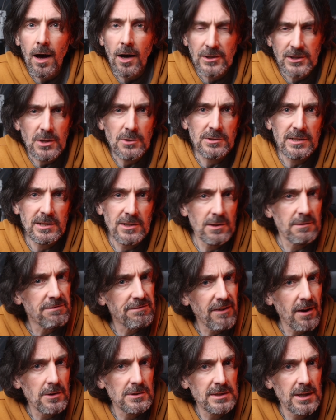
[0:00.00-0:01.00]
I usually do
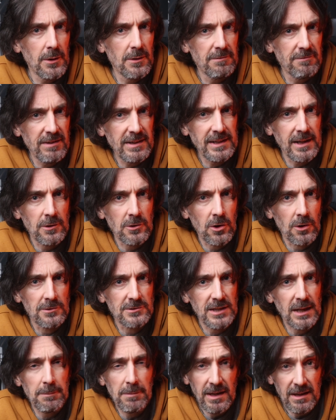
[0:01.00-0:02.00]
photo and video
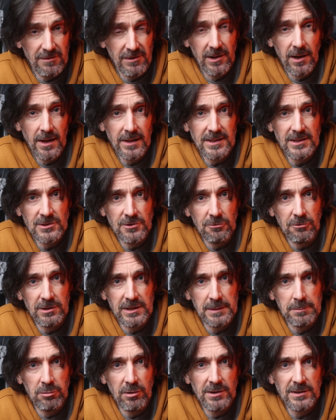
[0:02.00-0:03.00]
content, but if you like this
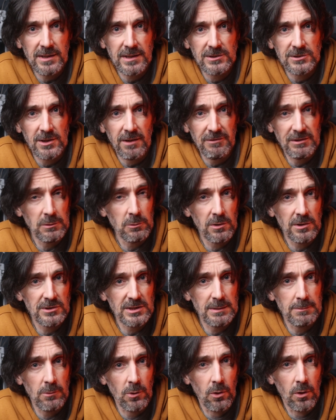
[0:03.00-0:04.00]
3D printing stuff and you want to
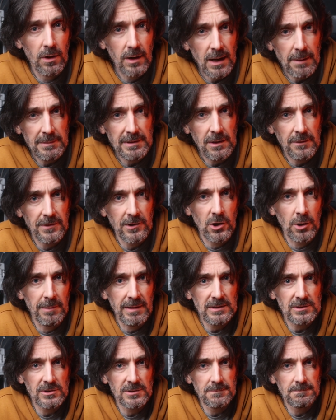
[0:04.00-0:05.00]
see more, let me know in the
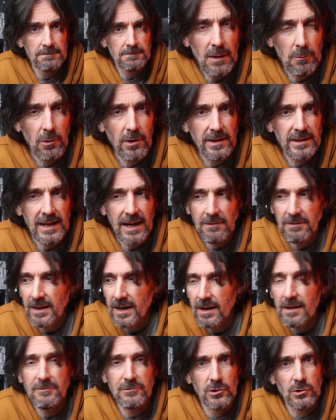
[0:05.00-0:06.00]
comments. While you're down
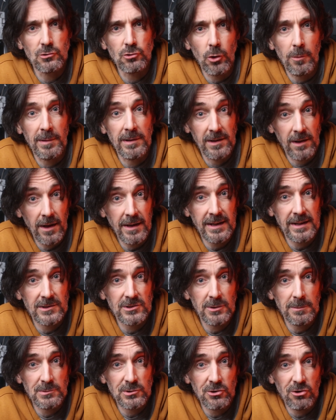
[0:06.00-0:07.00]
there, if you could drop a like and a
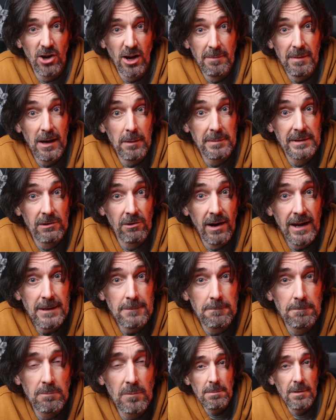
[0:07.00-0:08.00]
subscribe, that would be great.
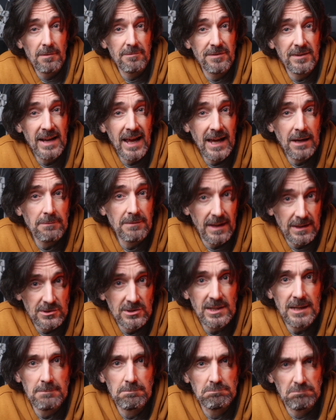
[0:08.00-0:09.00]
But for now,
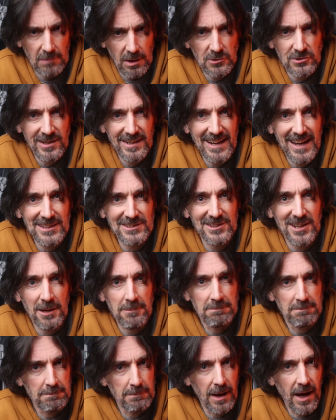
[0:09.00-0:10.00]
that's it. I'll see you next
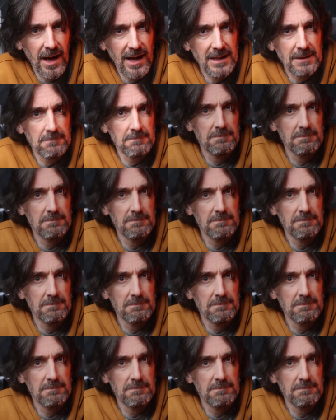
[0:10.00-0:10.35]
time. Bye.